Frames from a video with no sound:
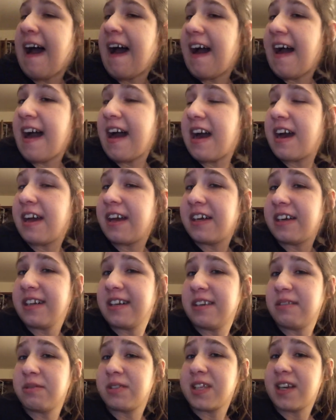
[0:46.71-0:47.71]
I
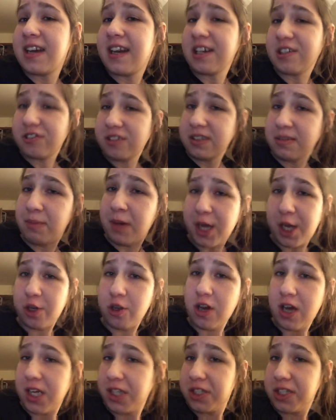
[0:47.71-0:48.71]
am tackling my
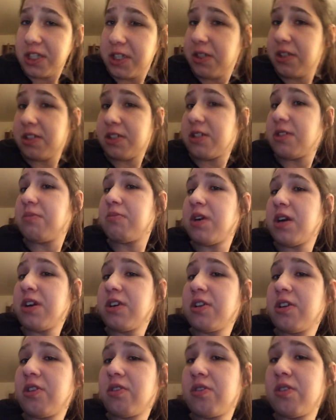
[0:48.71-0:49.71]
closet
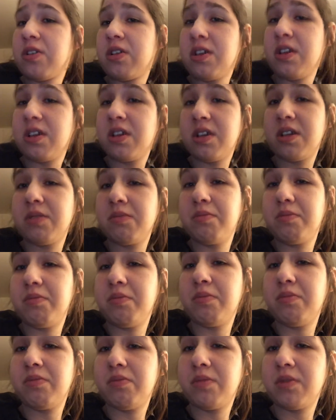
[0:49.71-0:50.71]
tomorrow.
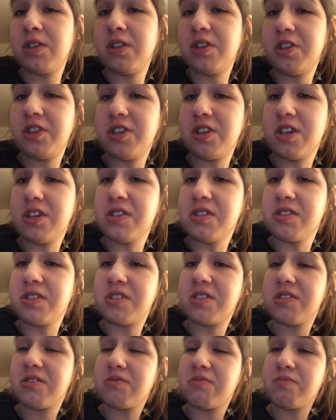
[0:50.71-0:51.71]

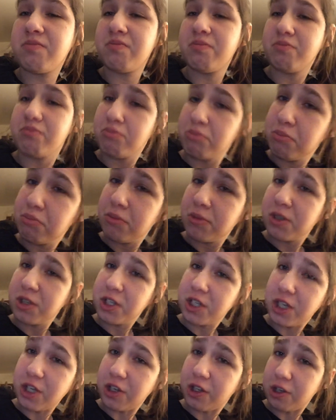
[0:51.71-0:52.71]
Just
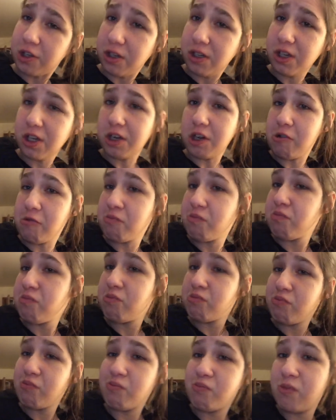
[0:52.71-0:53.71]
to, you know,
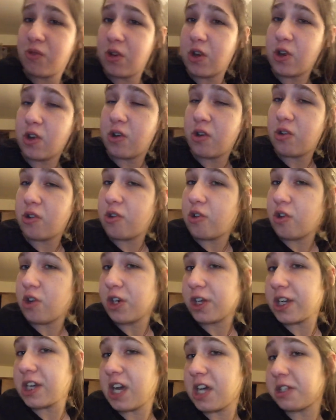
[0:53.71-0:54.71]

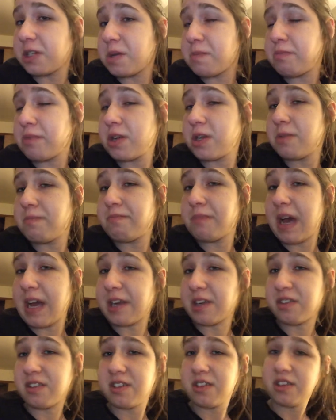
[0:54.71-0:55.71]
organize it, put it
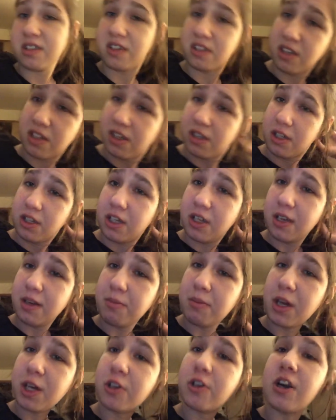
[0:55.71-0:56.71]
back in
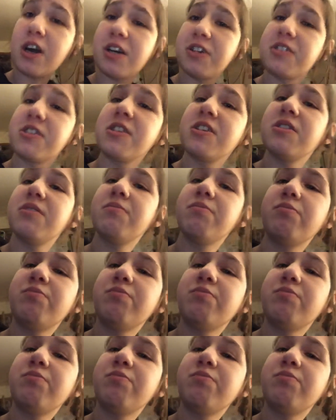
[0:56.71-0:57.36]
my closet.